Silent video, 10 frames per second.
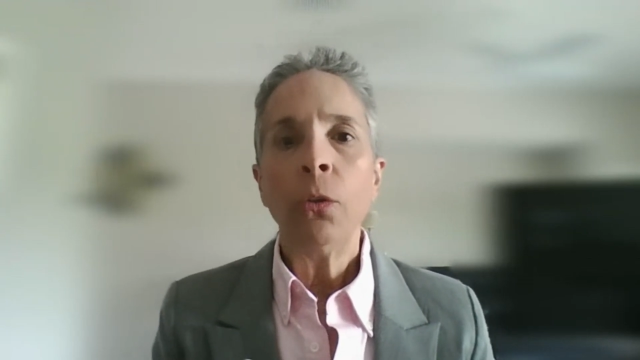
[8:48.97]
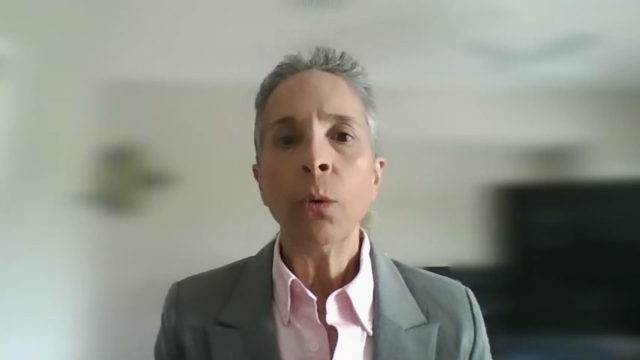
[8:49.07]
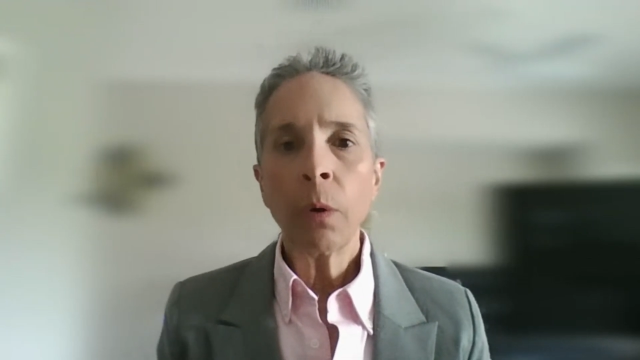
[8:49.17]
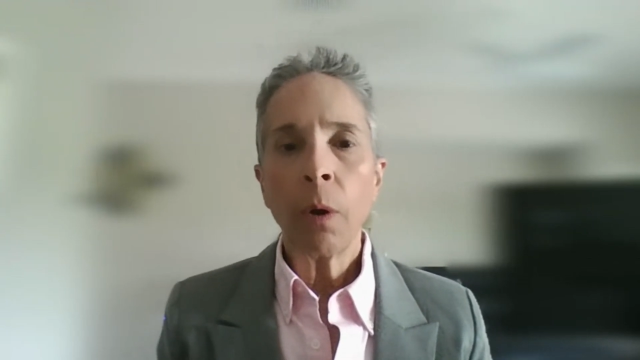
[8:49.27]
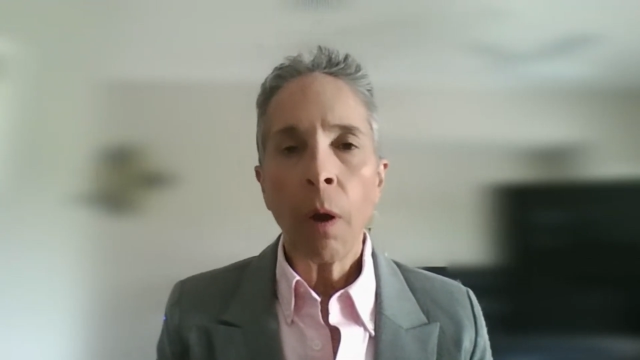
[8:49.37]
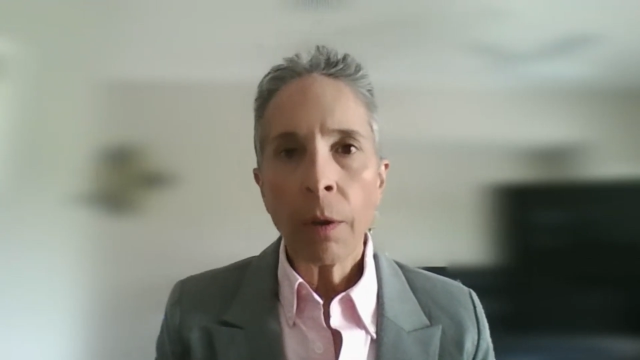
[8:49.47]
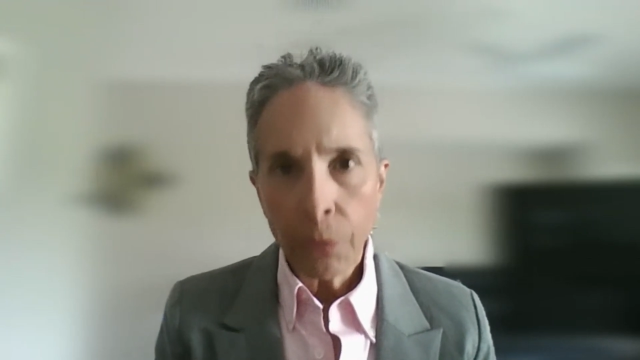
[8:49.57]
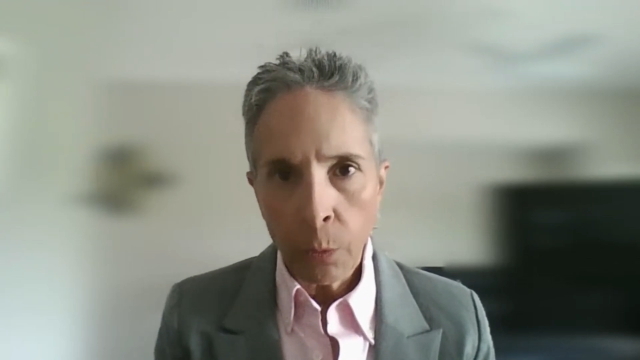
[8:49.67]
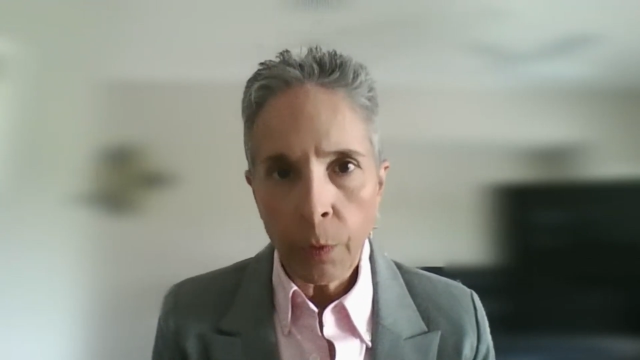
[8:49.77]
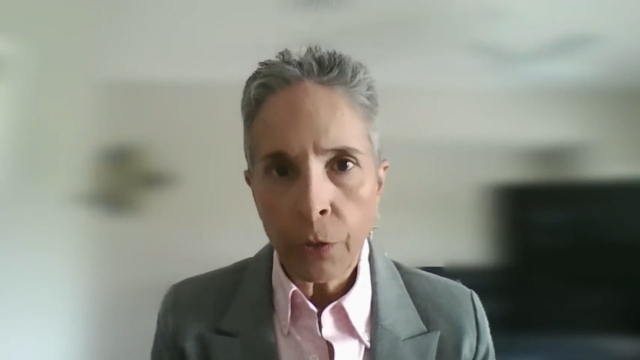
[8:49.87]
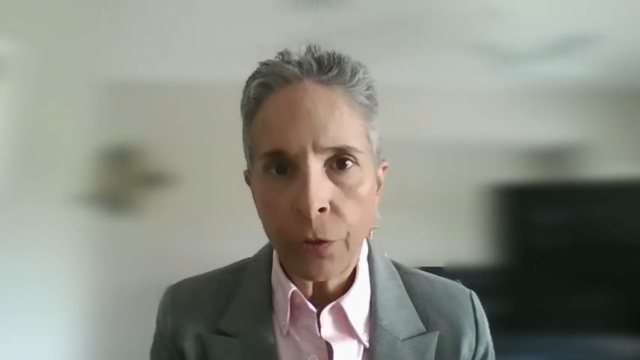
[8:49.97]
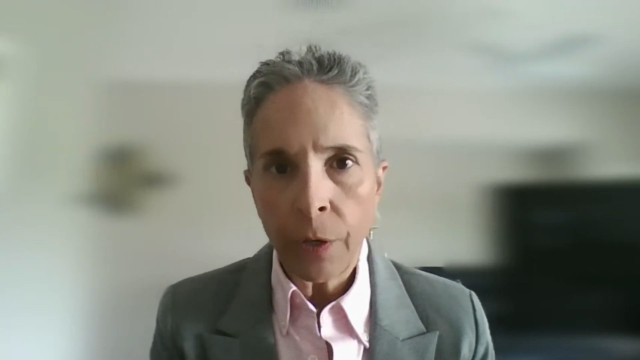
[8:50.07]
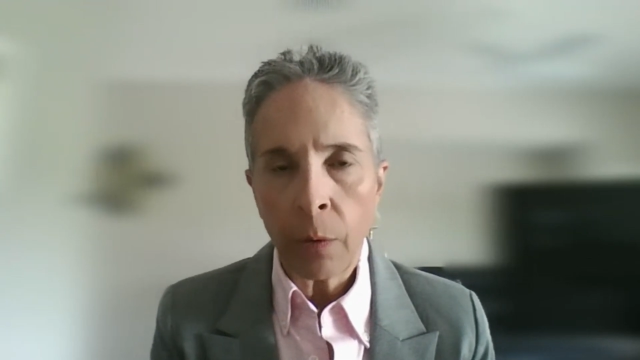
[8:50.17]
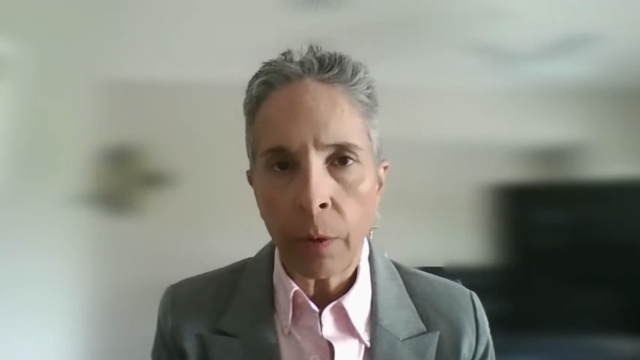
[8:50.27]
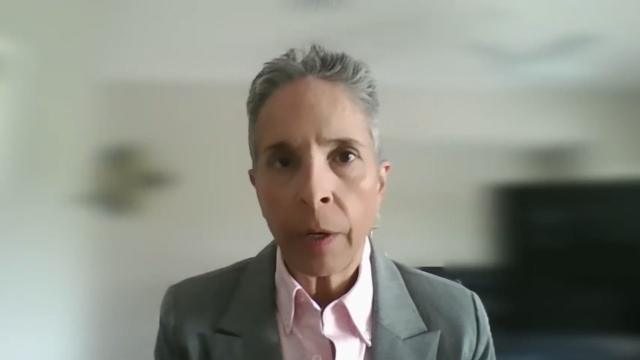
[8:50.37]
you are also
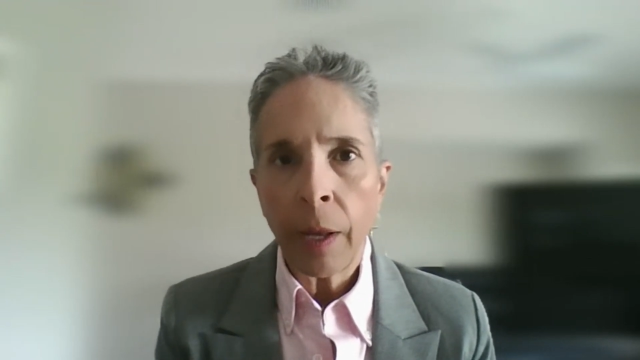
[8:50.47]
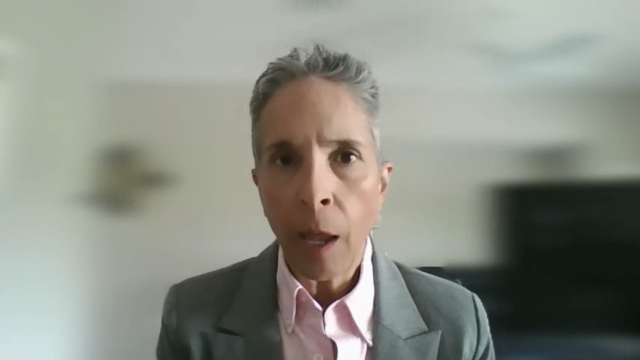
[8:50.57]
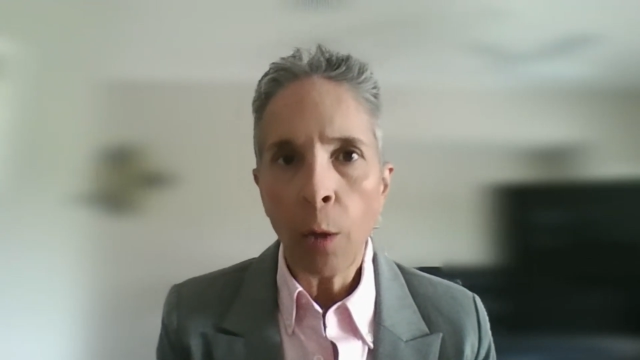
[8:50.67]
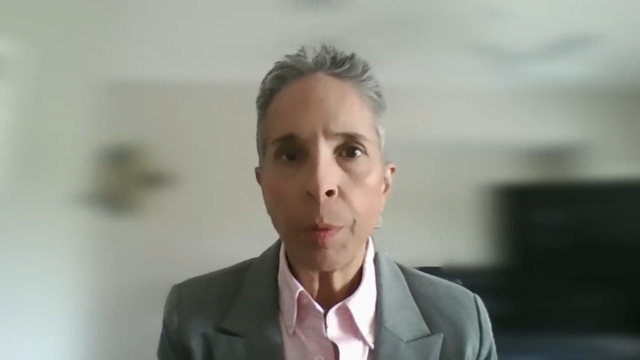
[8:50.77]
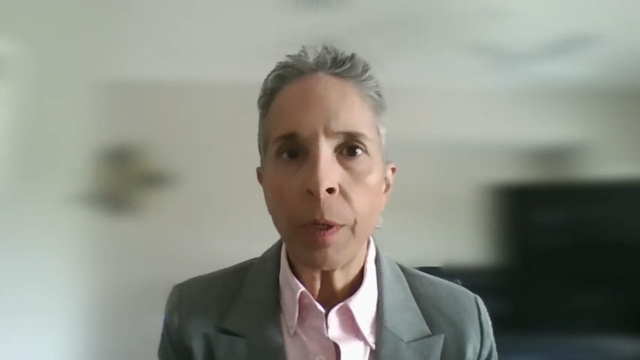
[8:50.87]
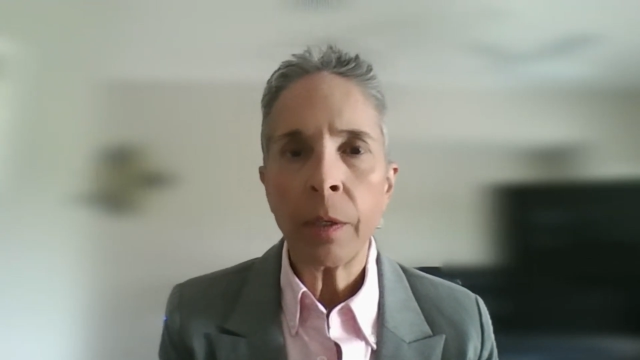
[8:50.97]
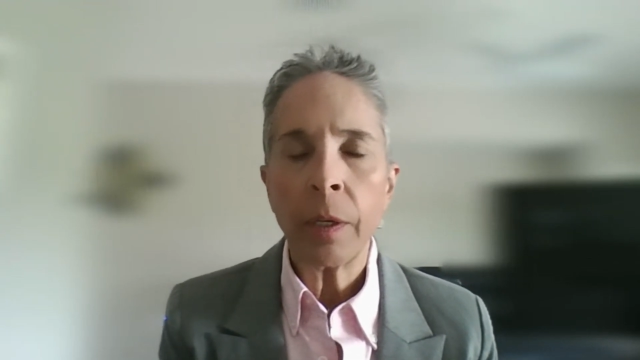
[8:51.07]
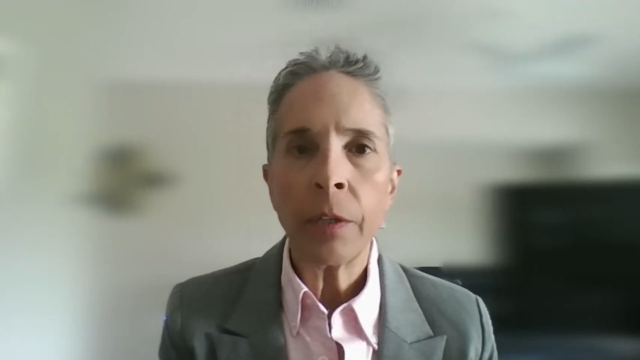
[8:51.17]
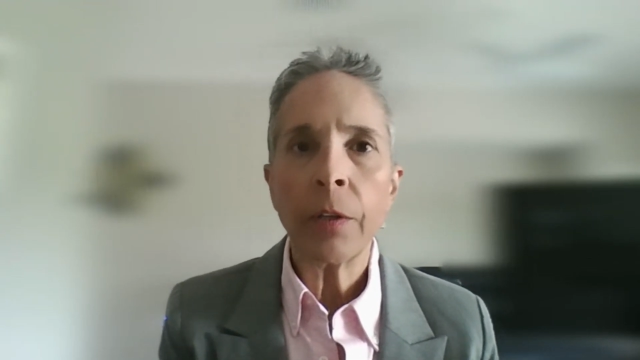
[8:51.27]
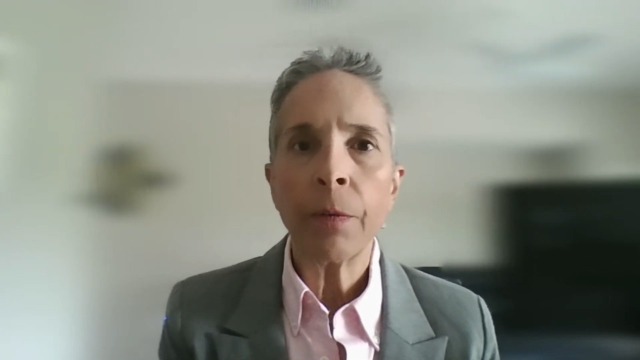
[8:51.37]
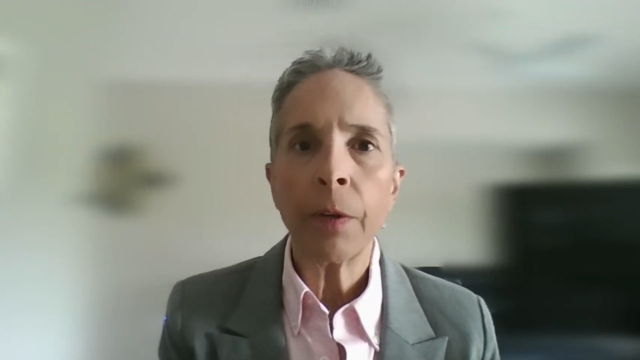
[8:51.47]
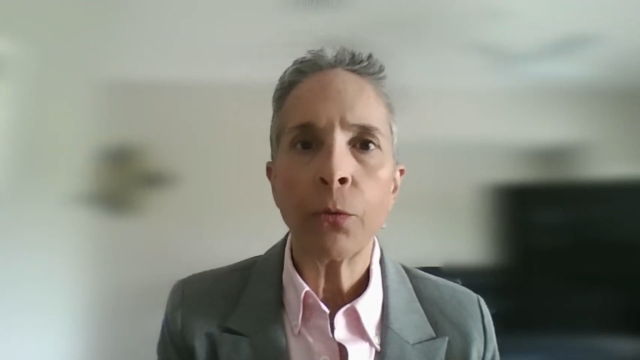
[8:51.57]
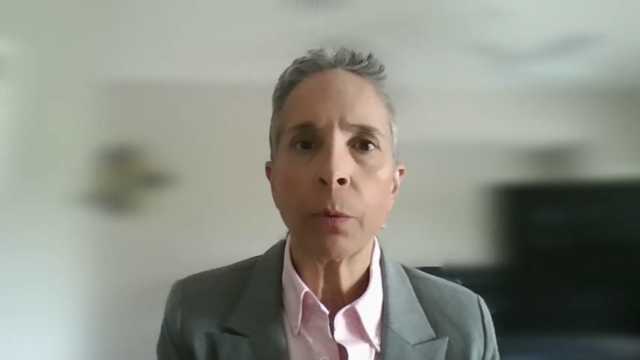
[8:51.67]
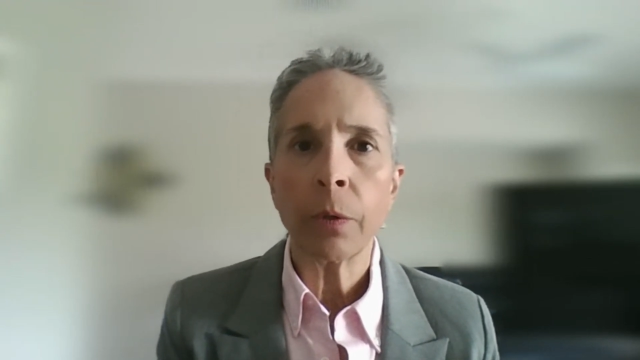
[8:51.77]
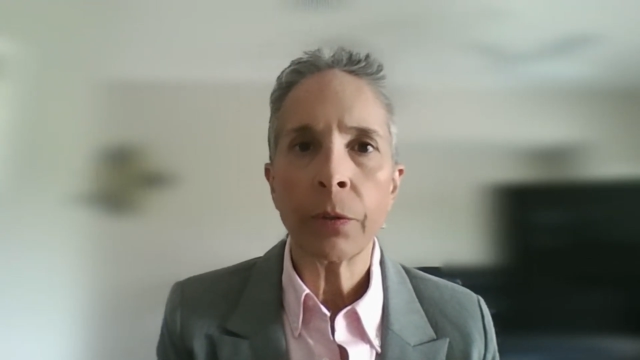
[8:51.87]
reaching out and helping
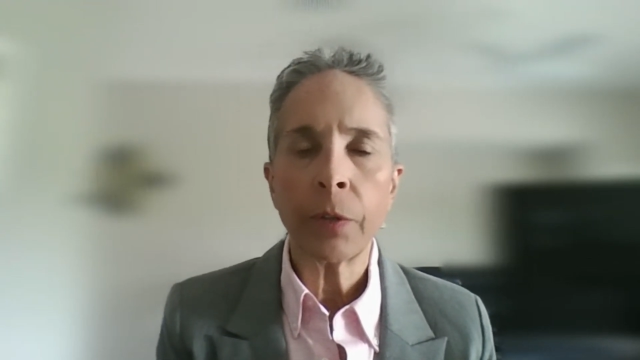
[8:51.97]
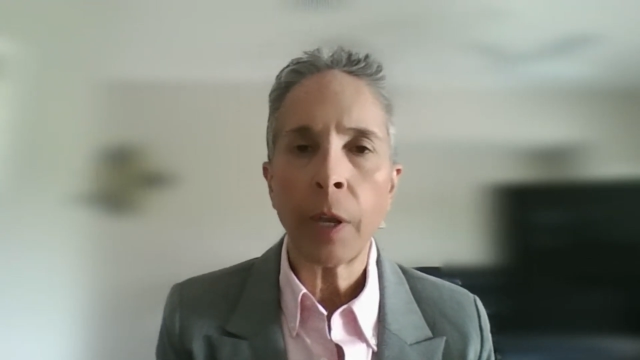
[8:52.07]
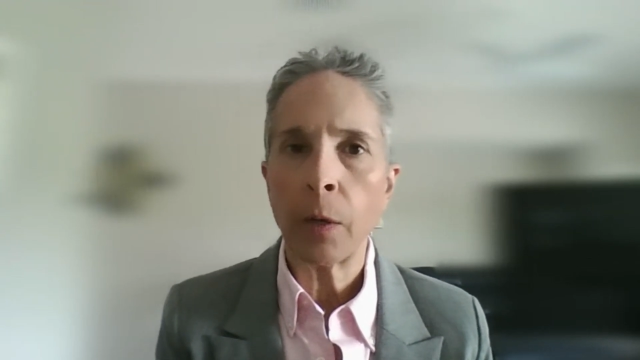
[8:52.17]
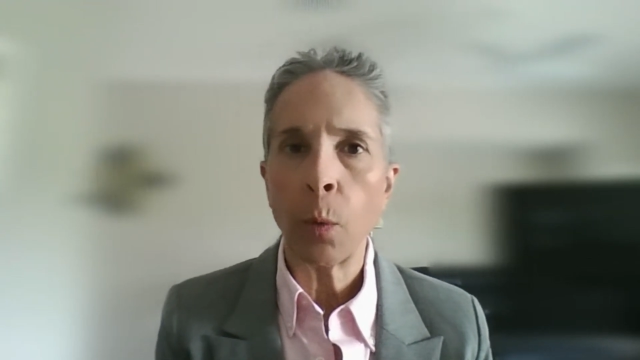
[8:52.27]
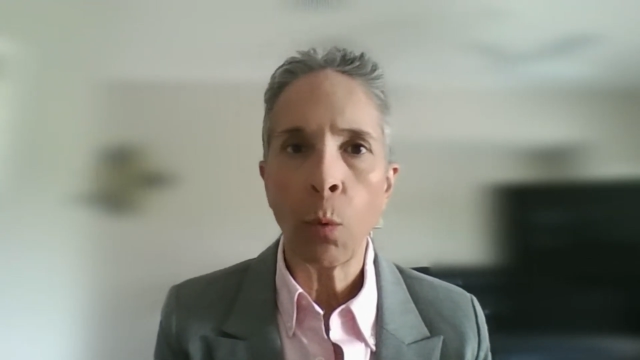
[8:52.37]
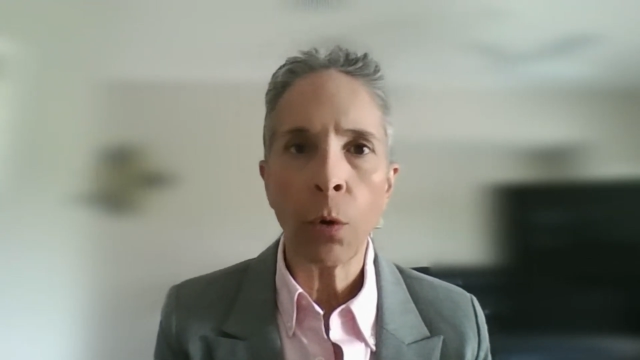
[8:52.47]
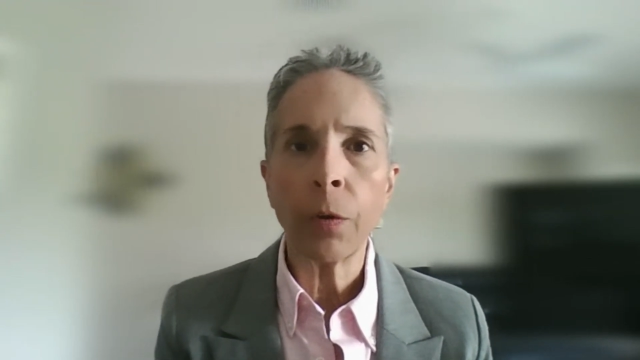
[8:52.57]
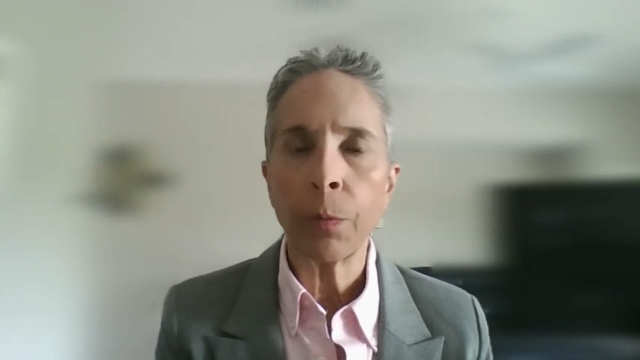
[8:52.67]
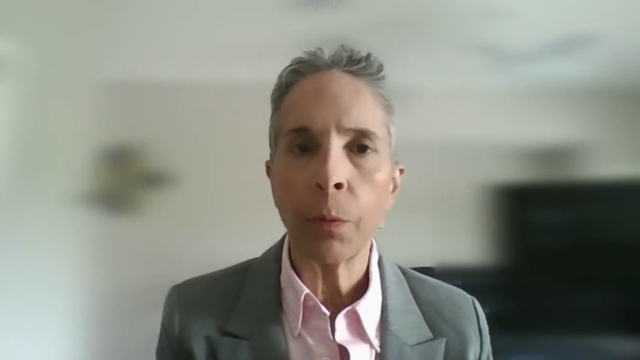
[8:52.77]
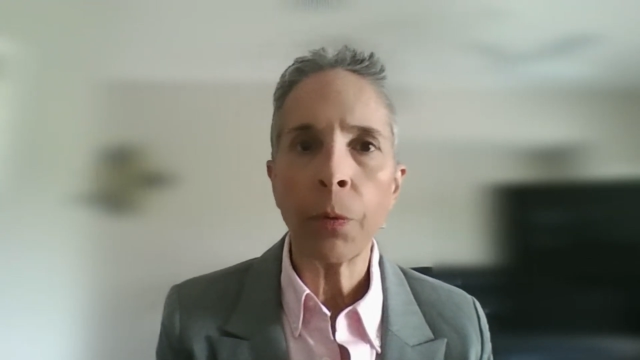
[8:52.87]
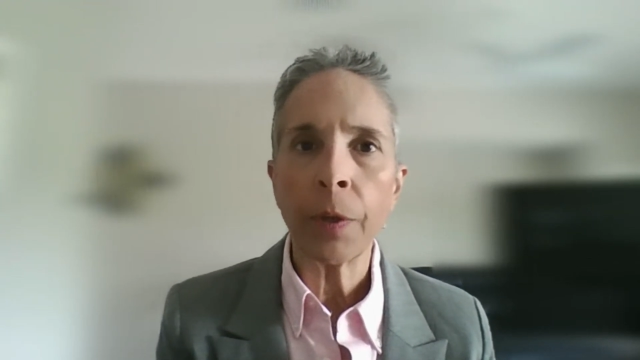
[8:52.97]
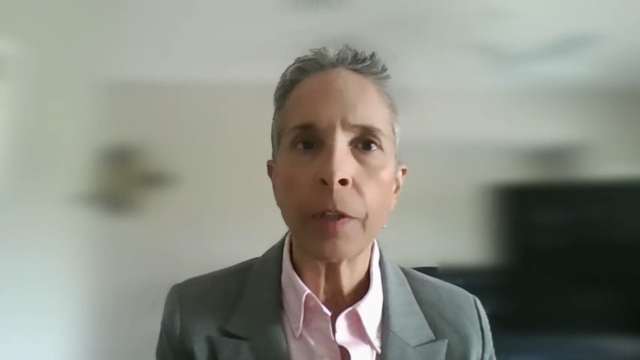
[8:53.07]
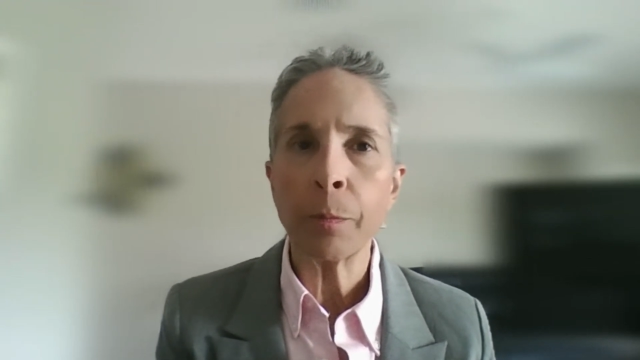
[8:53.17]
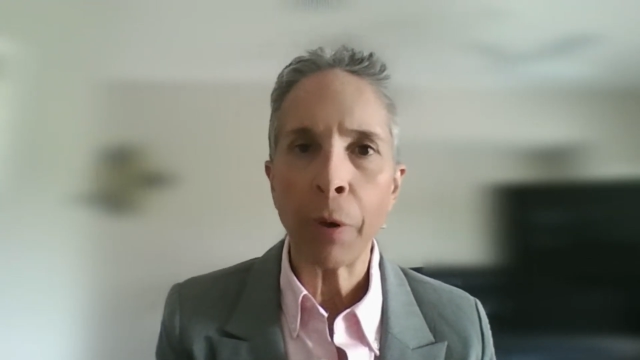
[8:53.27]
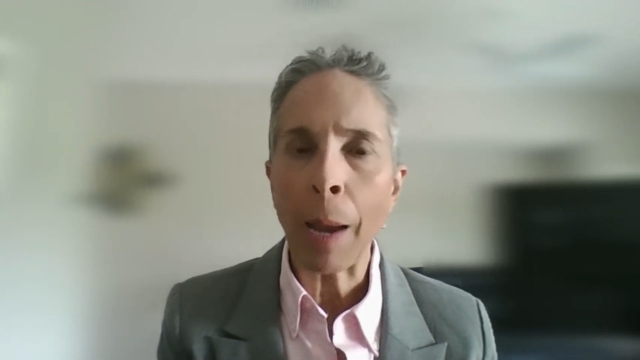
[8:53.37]
individuals kind of work through things,